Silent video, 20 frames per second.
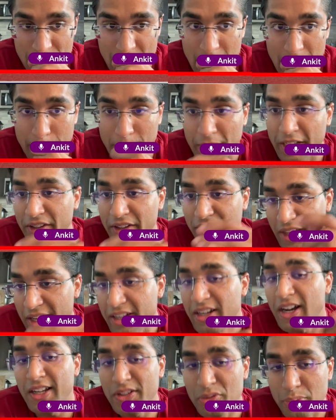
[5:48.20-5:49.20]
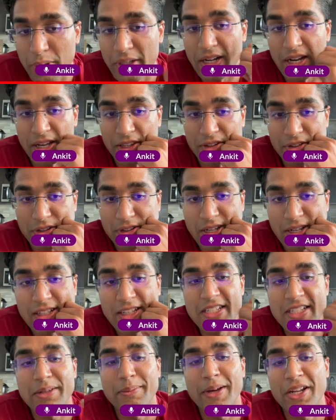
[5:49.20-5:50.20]
meaning they can't win either. And
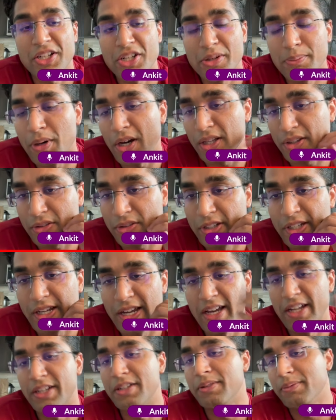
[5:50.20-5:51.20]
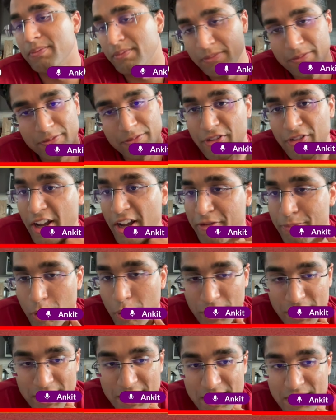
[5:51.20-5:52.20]
let's imagine bot 3 had 5
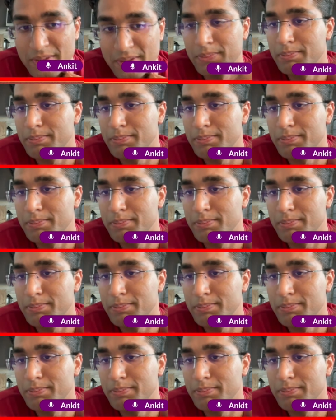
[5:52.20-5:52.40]
points.